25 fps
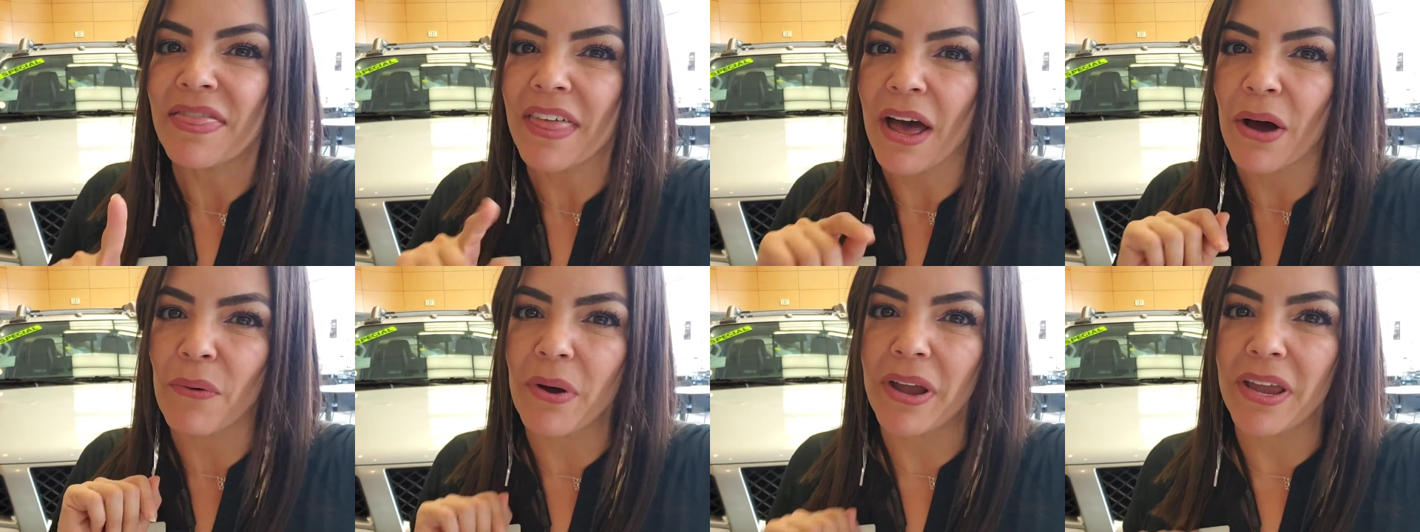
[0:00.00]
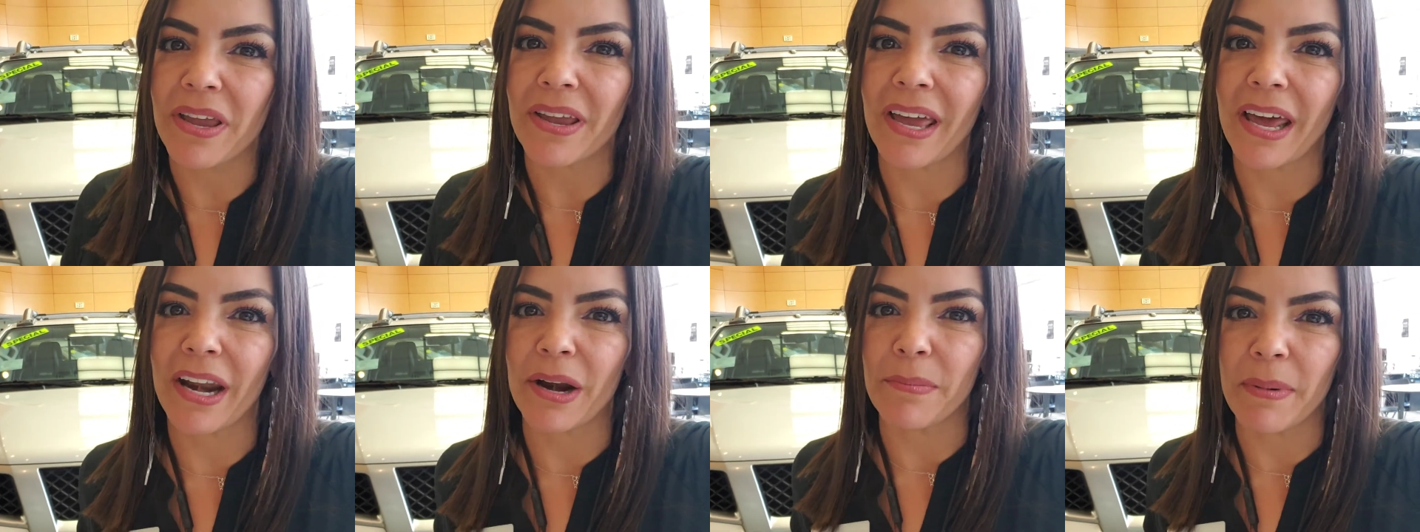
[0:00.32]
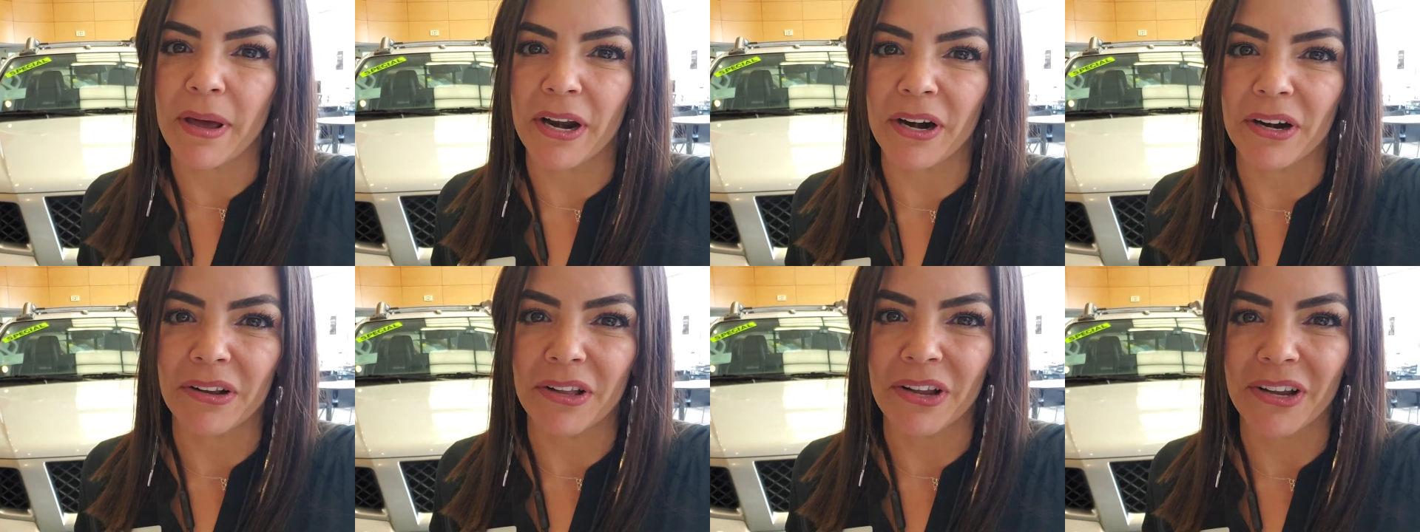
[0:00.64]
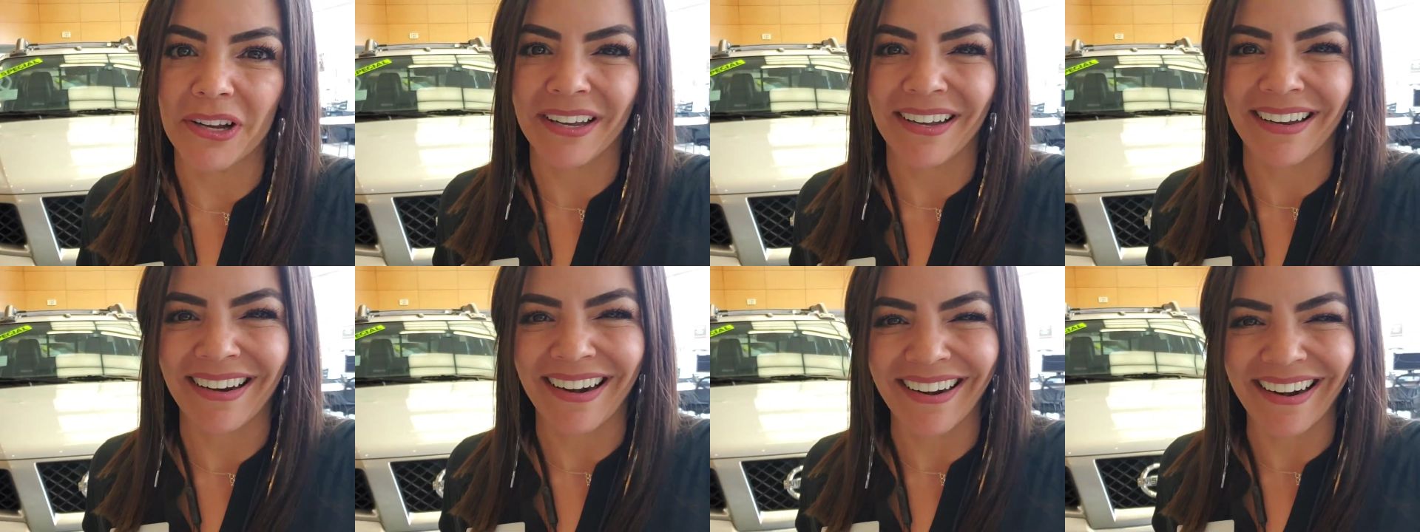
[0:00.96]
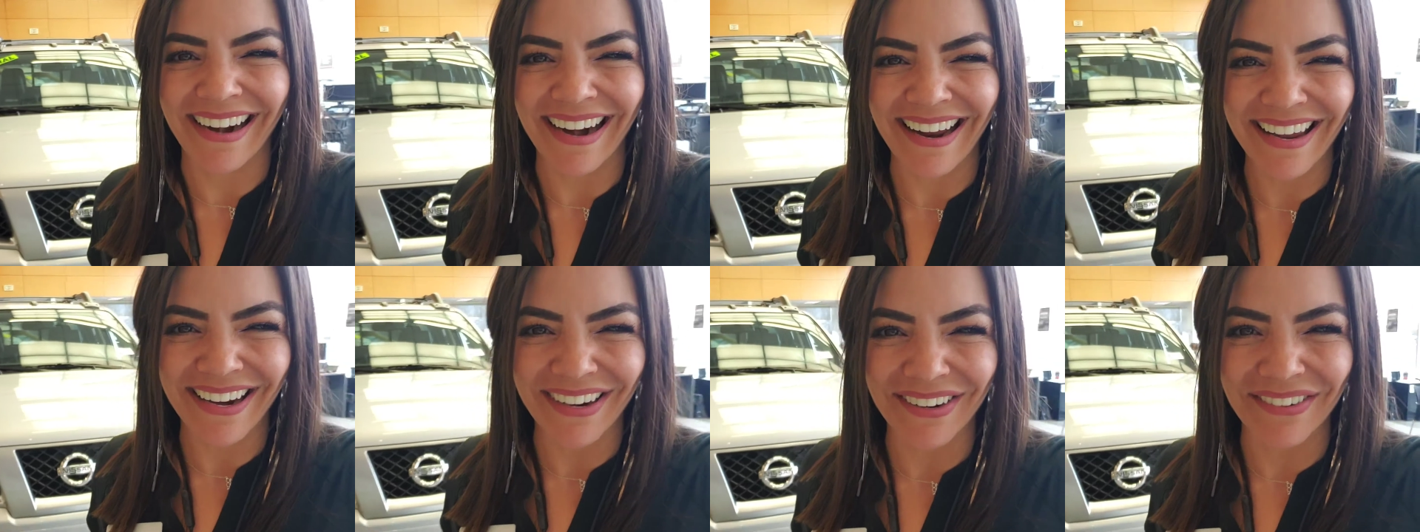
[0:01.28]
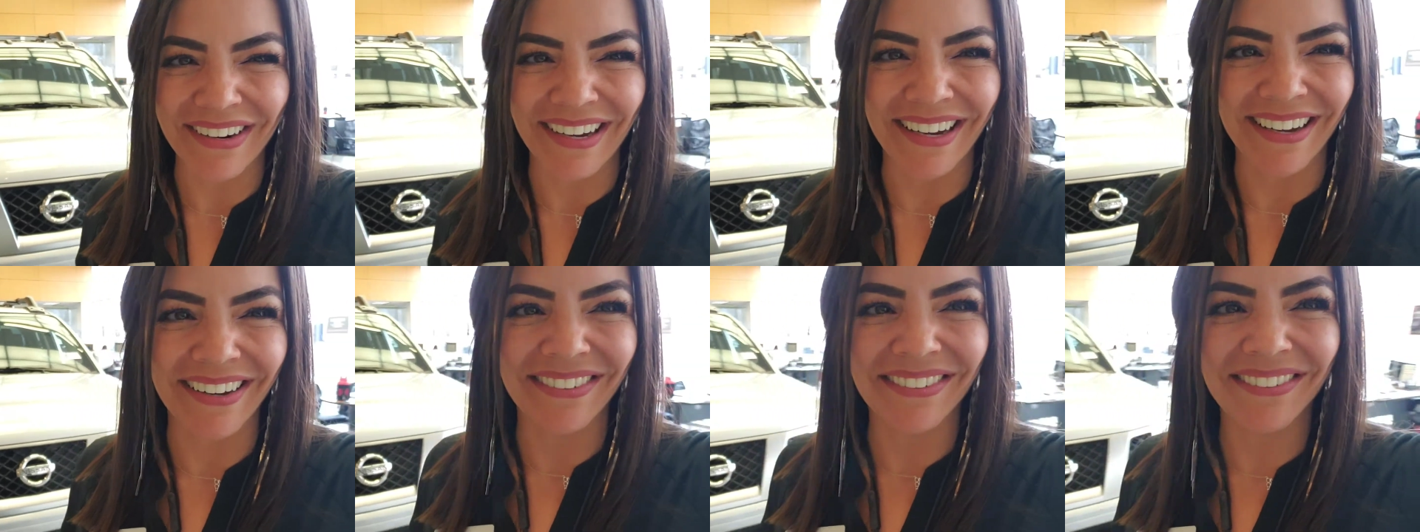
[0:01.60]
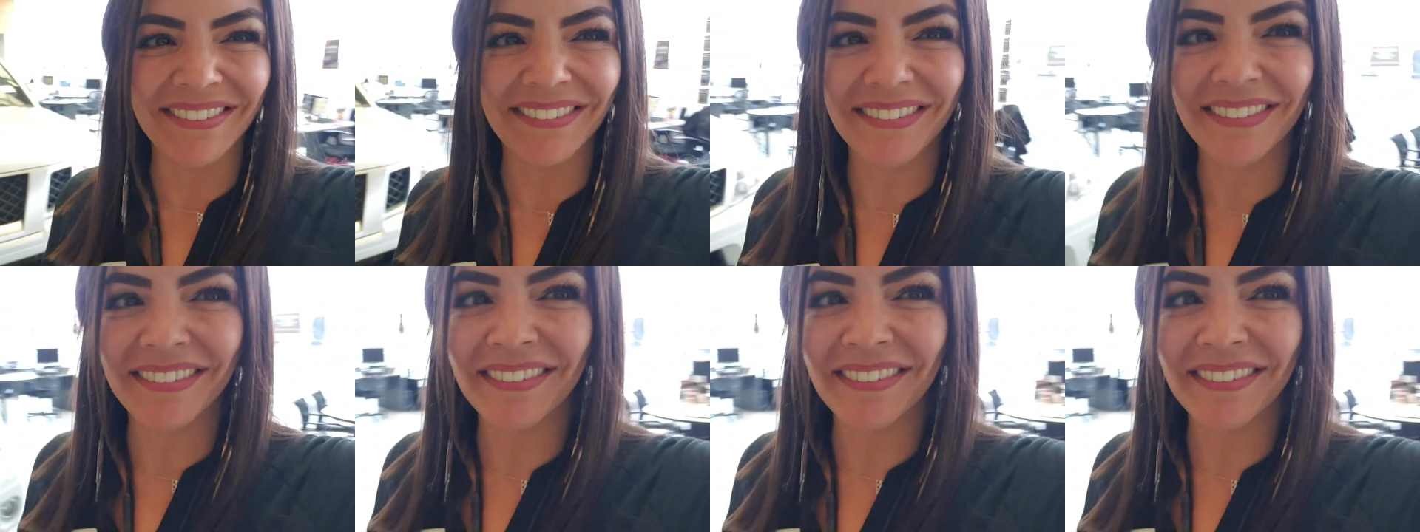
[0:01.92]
That way you get a better look. All right, here we go.